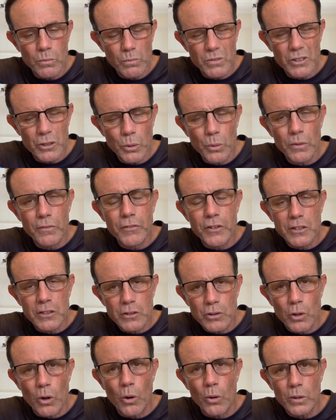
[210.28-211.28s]
of the
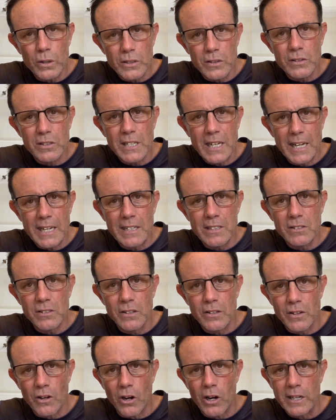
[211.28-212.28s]
strongest keys
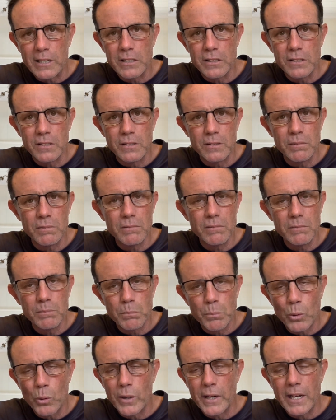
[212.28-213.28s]
that I can
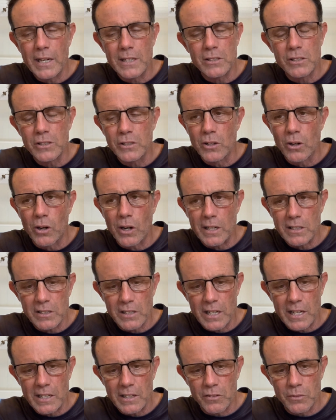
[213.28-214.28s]
point out to you guys,
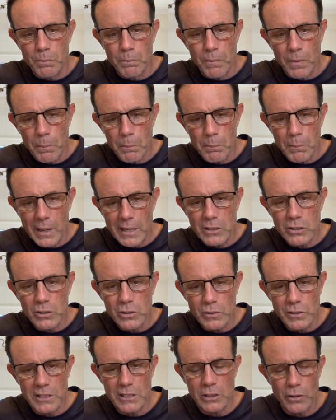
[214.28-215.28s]
is make sure
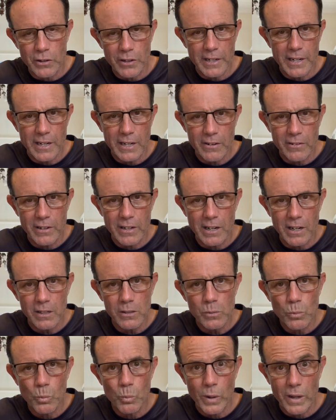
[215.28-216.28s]
that you're in an area
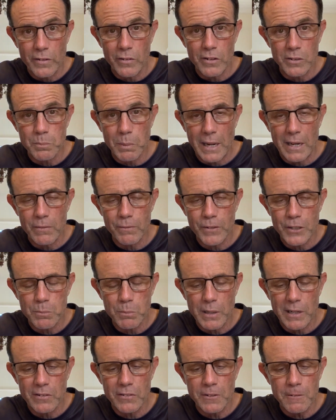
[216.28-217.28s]
where there is bait fish
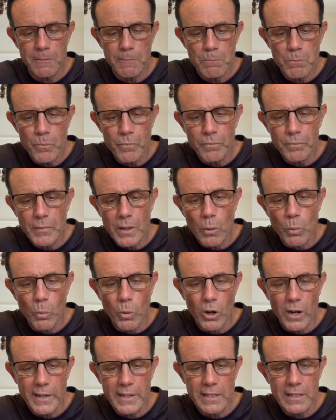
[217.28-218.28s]
present,
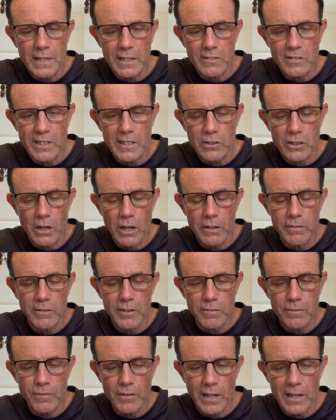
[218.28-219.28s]
whiting, etc. over
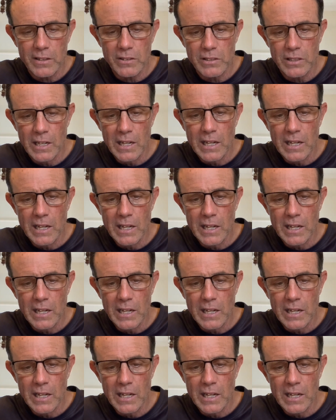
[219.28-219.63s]
the flats,